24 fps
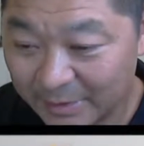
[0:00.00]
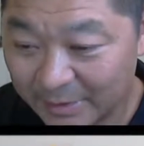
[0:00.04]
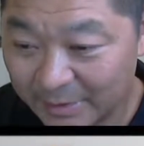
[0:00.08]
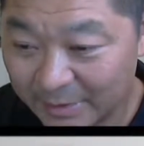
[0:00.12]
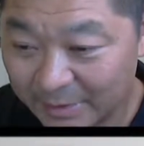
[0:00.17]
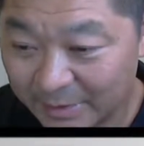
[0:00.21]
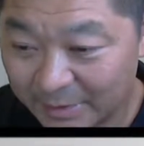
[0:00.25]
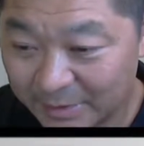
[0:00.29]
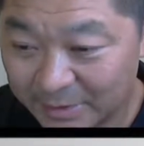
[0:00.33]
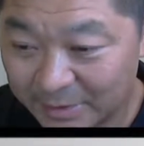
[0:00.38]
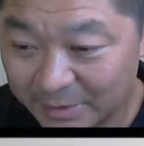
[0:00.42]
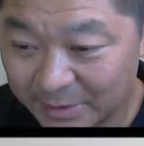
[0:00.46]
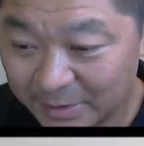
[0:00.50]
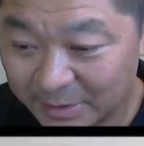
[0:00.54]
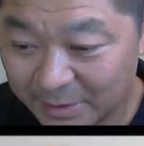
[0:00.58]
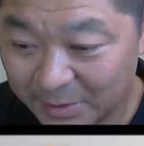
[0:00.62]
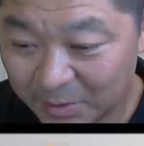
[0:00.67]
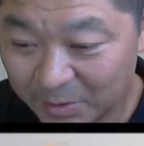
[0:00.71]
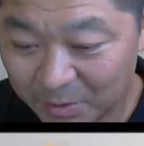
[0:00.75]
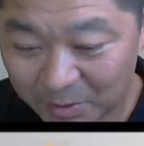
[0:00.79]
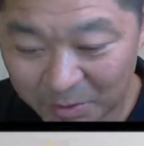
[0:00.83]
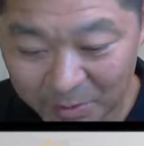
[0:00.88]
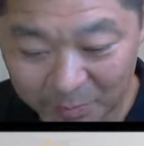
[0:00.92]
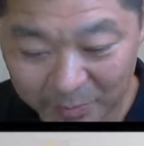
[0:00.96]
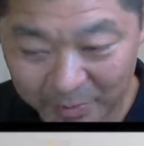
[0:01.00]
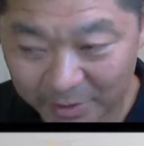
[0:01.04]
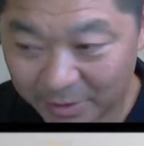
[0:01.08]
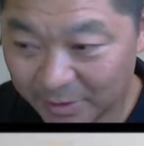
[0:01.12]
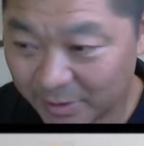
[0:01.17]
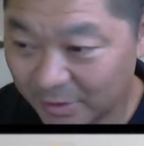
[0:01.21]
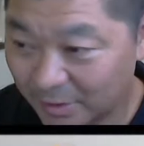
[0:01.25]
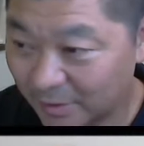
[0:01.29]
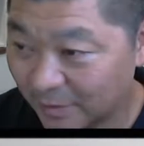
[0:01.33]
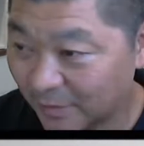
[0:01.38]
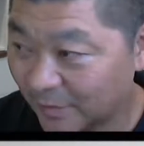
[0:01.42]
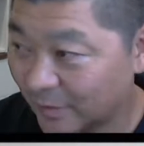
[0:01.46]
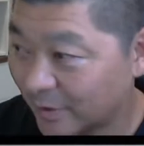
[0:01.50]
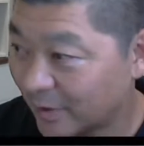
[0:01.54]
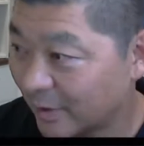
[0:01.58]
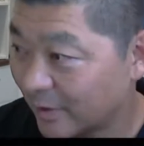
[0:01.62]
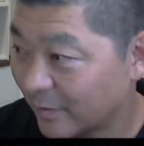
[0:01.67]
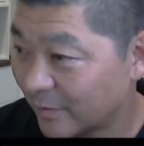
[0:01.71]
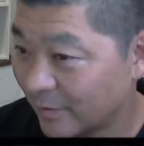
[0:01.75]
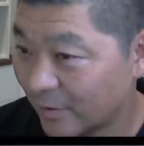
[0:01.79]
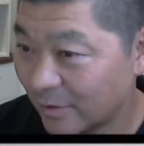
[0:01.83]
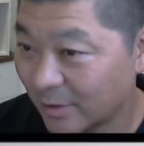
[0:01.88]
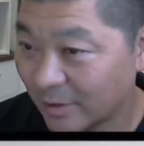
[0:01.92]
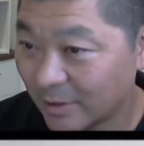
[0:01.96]
Let's see in the comments if
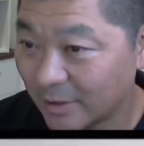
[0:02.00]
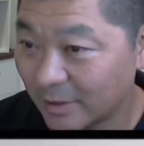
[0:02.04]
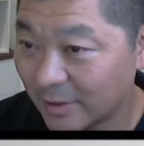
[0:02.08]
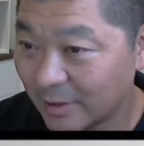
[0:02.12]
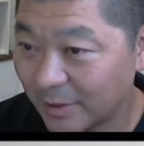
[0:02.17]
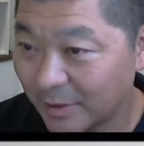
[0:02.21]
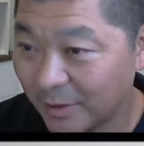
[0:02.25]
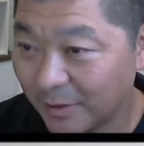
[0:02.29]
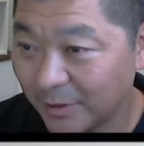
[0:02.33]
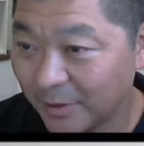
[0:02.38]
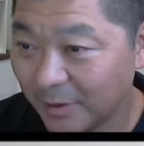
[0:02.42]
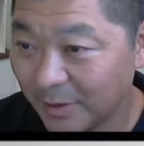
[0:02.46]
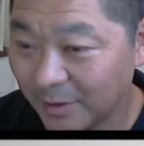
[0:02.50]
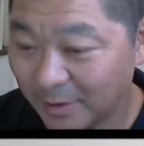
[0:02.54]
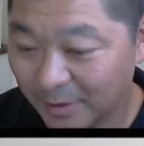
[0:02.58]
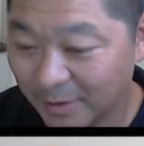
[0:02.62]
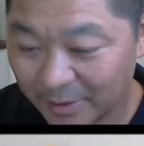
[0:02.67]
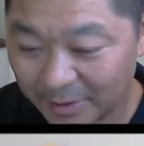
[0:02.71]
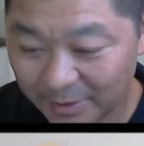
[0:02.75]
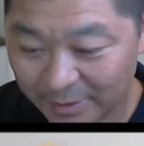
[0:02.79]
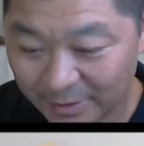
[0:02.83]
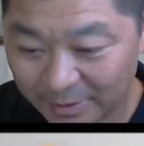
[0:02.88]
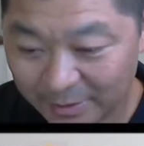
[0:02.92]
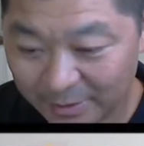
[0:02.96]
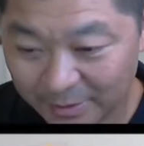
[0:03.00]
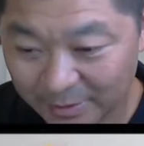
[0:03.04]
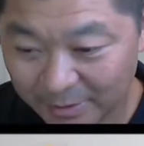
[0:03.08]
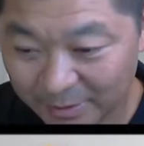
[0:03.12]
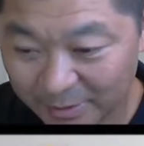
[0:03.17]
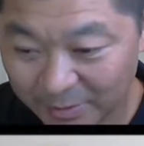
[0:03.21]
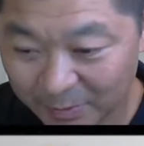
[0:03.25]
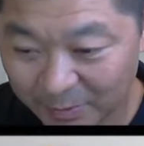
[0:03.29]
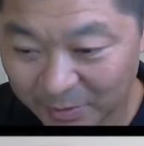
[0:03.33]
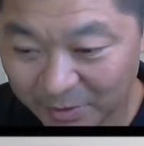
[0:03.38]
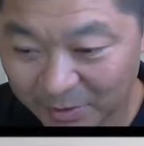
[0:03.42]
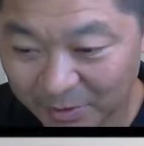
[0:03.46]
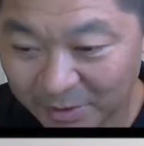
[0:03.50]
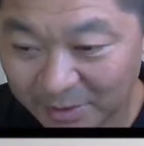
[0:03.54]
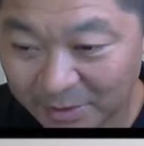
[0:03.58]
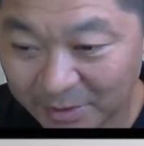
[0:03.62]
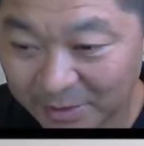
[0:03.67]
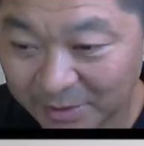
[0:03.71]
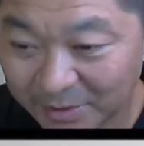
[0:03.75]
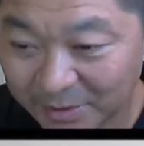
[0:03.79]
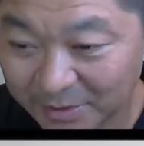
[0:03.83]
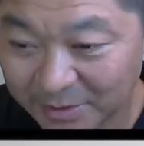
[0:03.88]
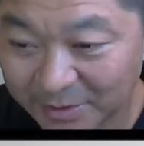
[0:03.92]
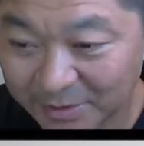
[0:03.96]
I've got anything there. Come on,
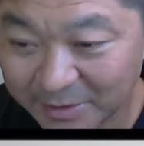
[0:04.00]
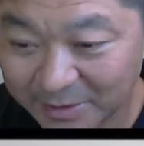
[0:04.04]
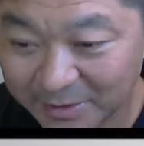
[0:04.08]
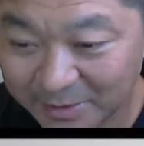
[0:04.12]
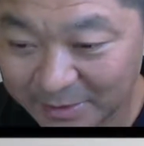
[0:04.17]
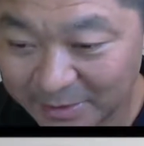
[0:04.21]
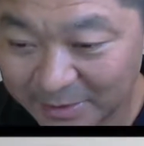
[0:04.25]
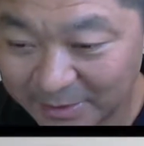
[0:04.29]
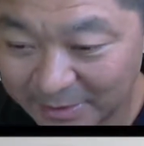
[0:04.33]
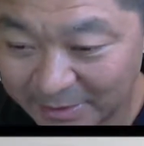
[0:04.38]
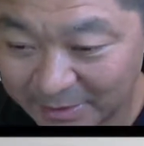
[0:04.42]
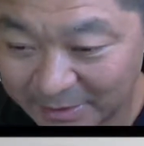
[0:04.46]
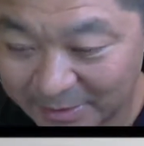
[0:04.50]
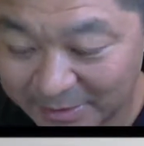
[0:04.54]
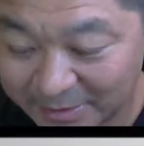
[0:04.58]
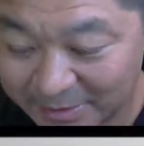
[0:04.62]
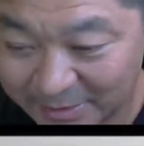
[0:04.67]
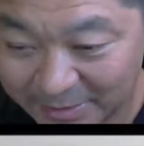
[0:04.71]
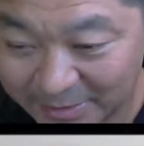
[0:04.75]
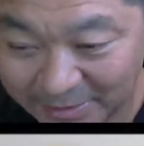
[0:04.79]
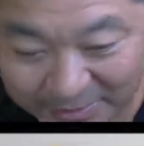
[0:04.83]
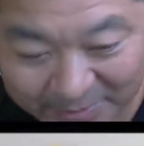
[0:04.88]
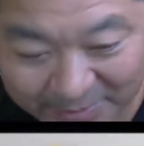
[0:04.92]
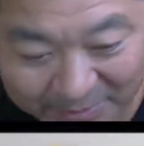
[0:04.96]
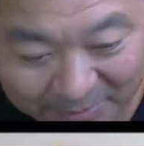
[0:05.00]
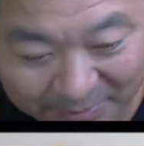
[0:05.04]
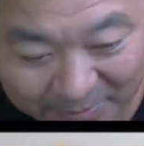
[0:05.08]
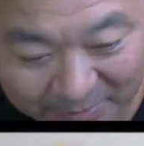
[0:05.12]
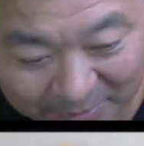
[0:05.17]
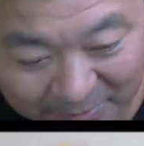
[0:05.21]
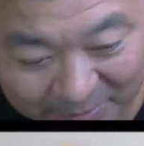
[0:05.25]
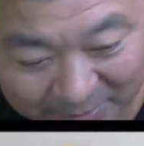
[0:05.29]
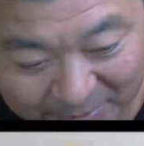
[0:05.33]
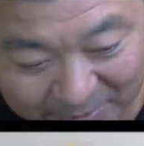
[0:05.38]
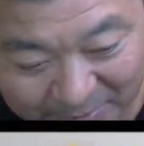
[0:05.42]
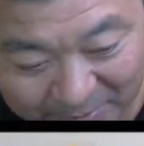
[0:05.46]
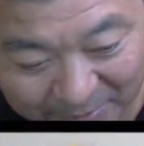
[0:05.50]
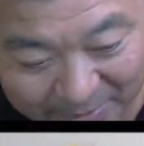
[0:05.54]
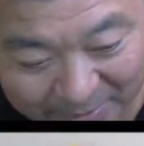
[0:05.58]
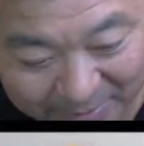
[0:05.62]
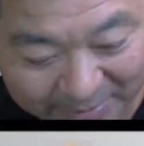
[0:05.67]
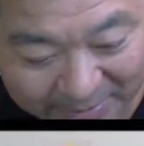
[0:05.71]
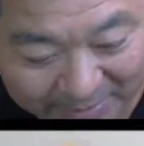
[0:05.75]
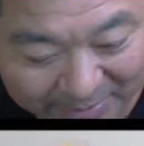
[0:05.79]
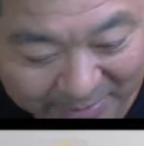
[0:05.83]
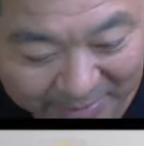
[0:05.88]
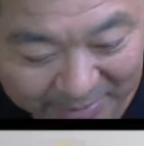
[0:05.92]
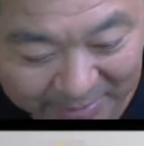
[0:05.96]
guys. I know that you
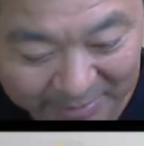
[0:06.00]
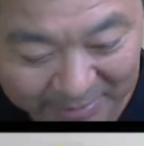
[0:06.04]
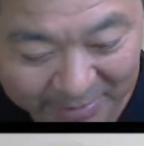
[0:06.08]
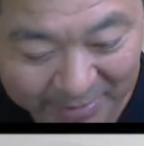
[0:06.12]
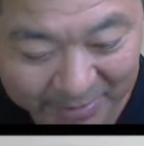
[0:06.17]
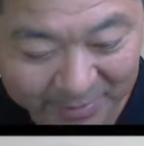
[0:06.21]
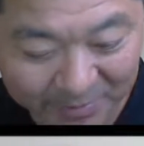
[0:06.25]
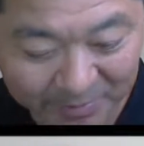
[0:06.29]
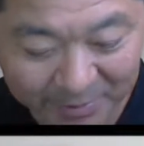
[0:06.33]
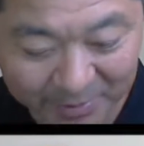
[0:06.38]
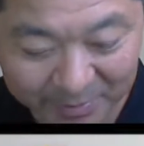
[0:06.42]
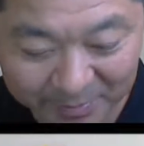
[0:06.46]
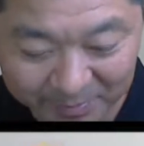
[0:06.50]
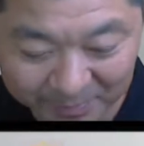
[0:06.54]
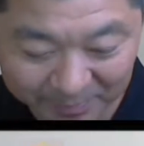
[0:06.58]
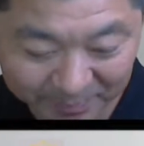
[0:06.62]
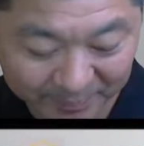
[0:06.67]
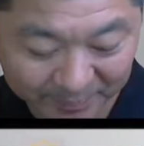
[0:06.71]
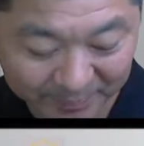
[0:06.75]
guys are hearing.